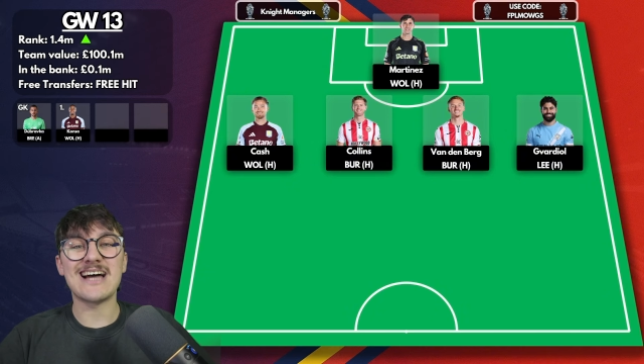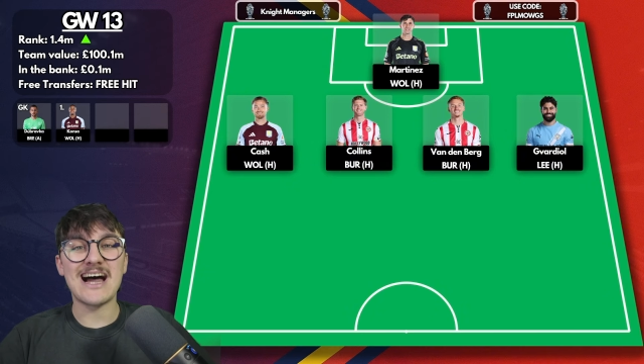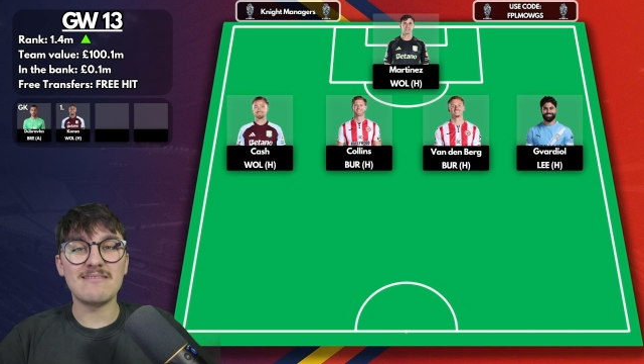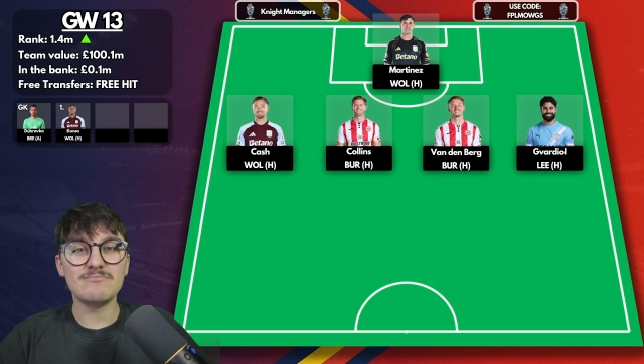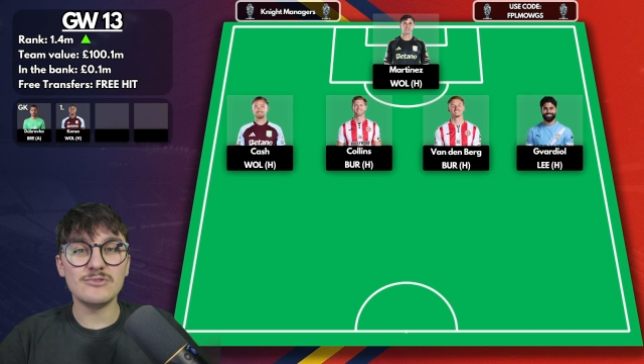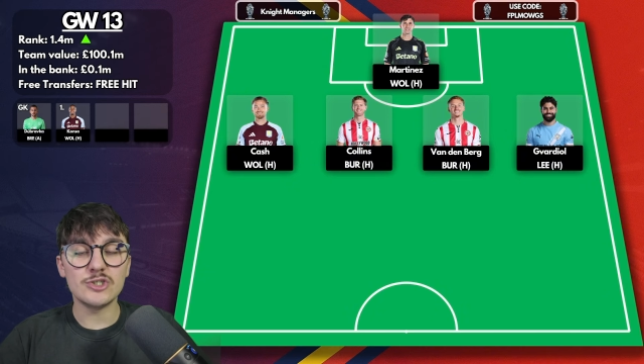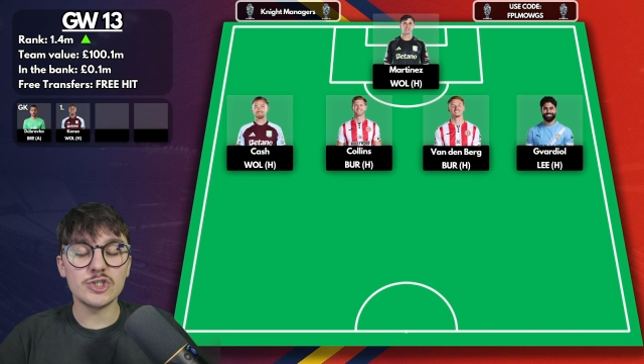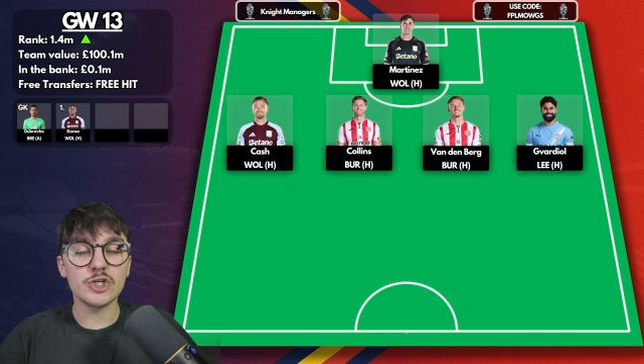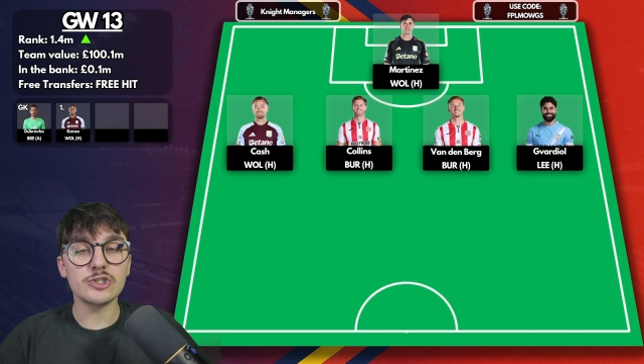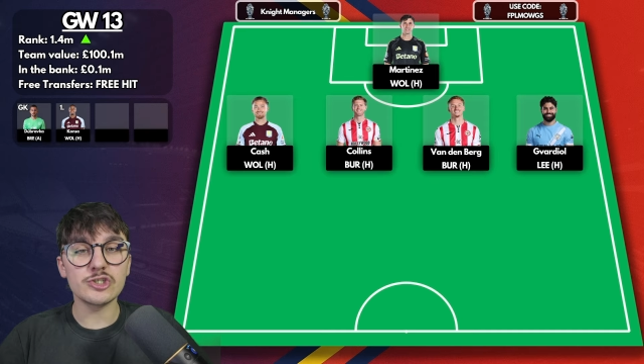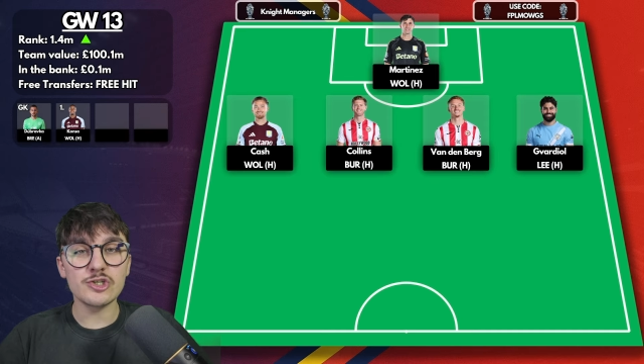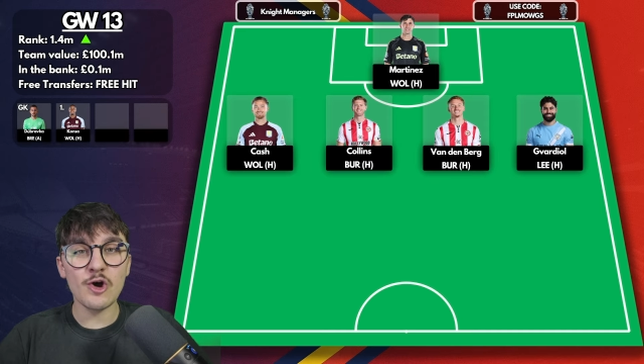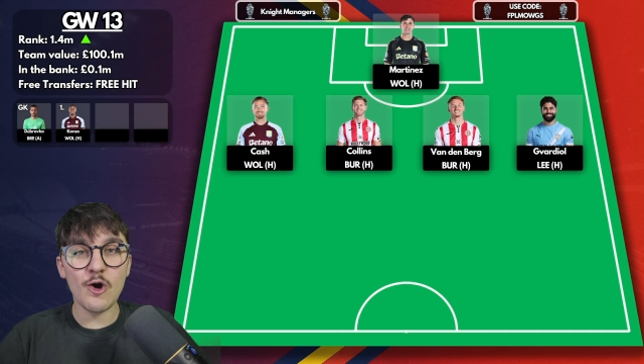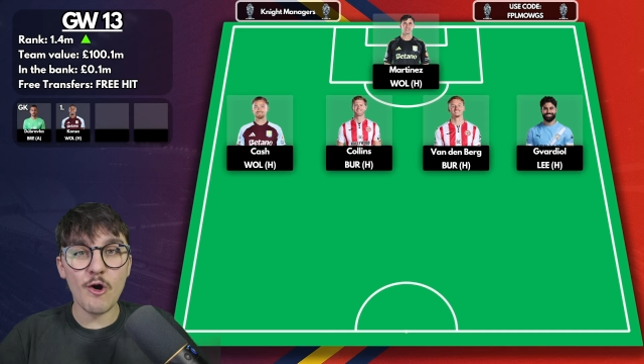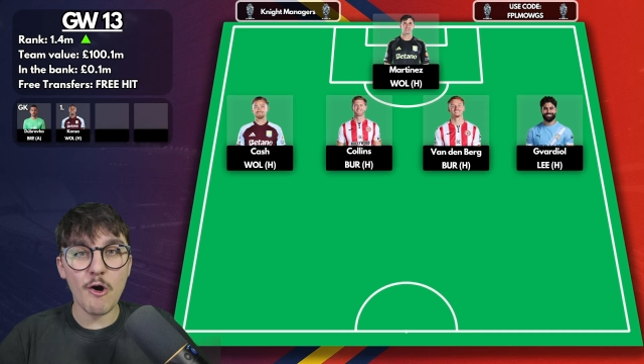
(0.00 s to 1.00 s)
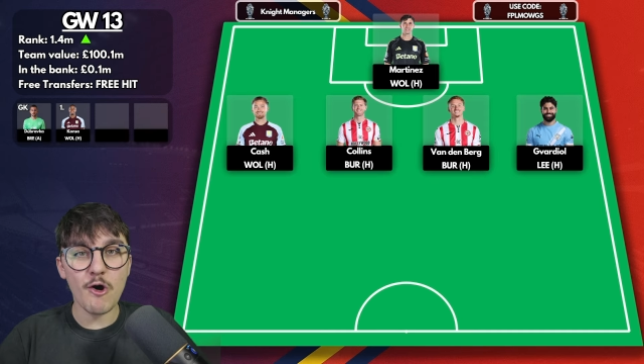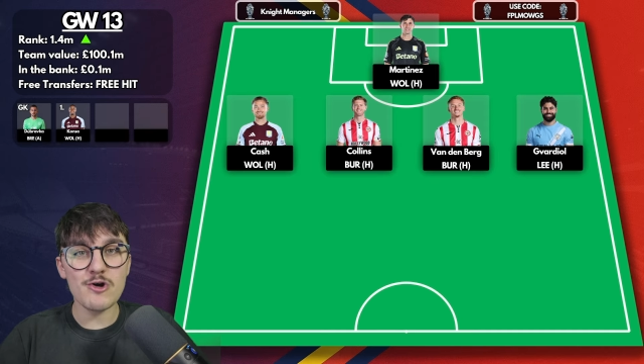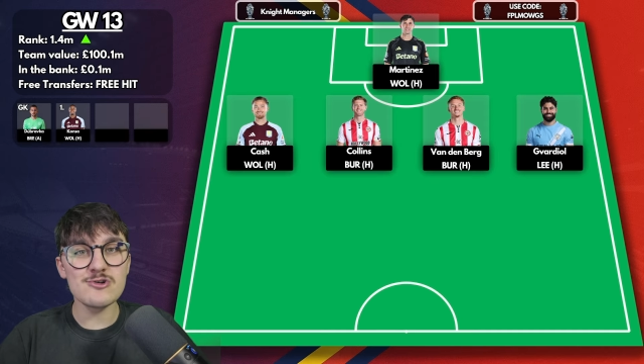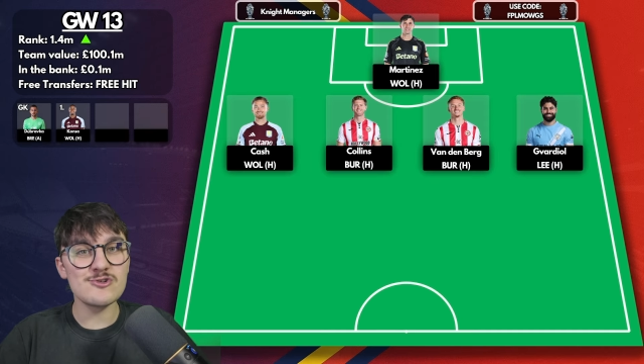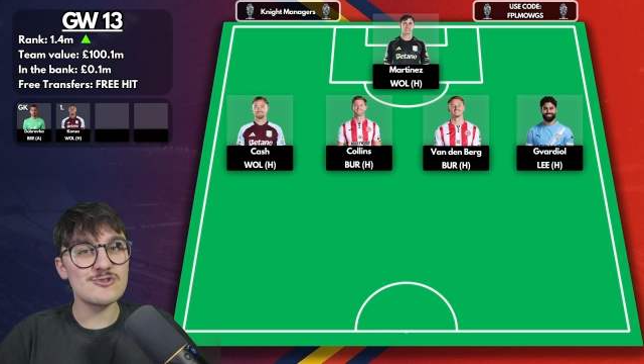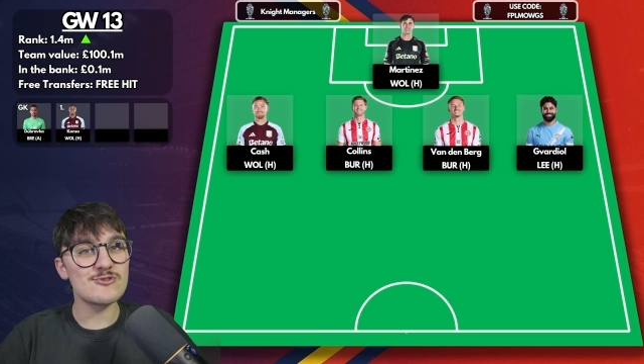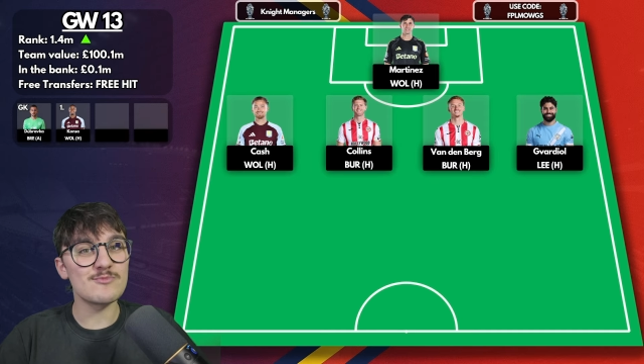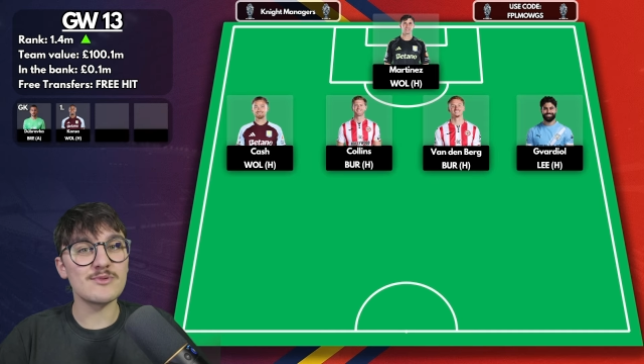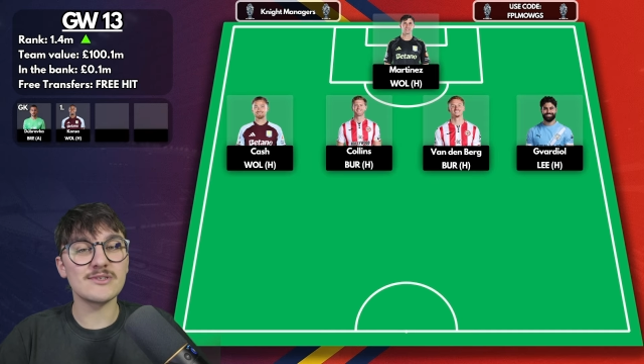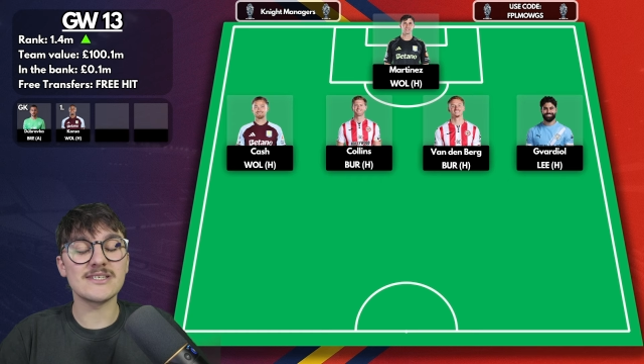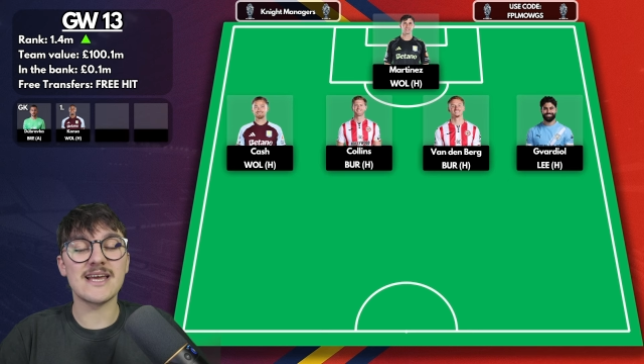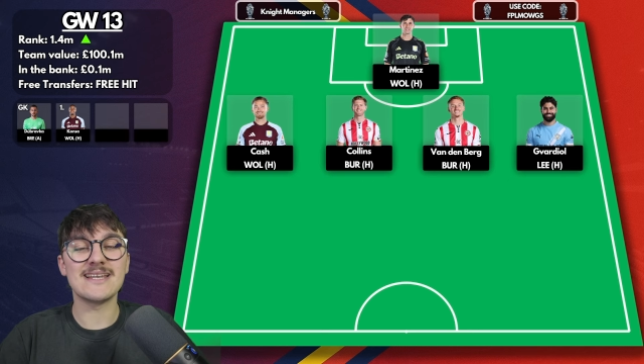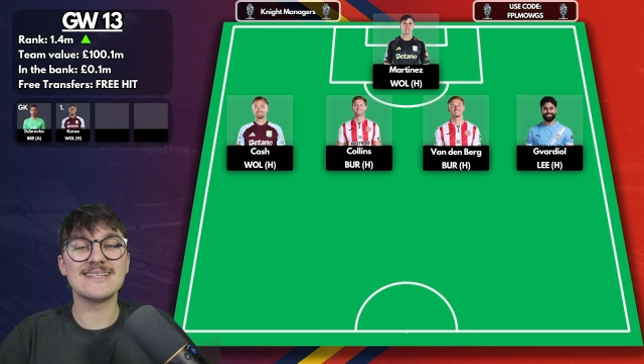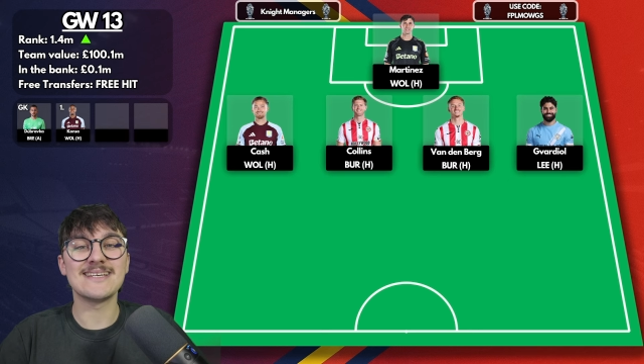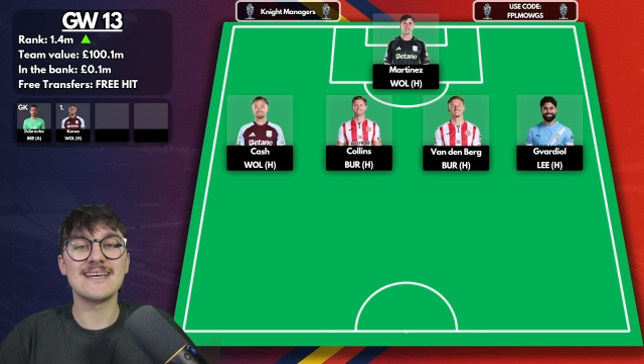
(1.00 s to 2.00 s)
I'm just not
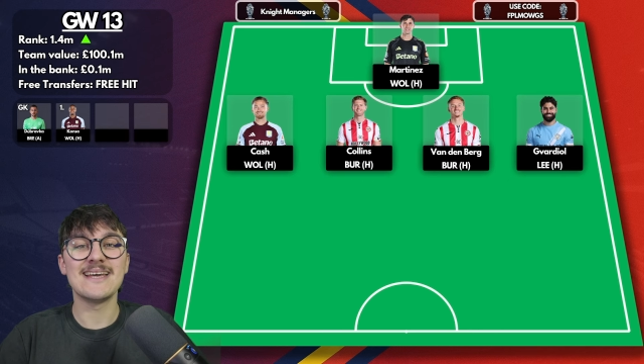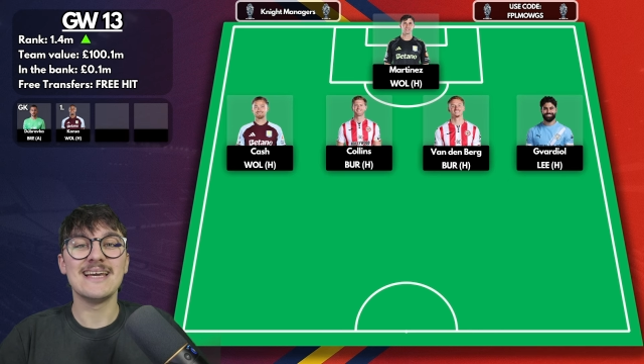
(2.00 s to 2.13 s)
100%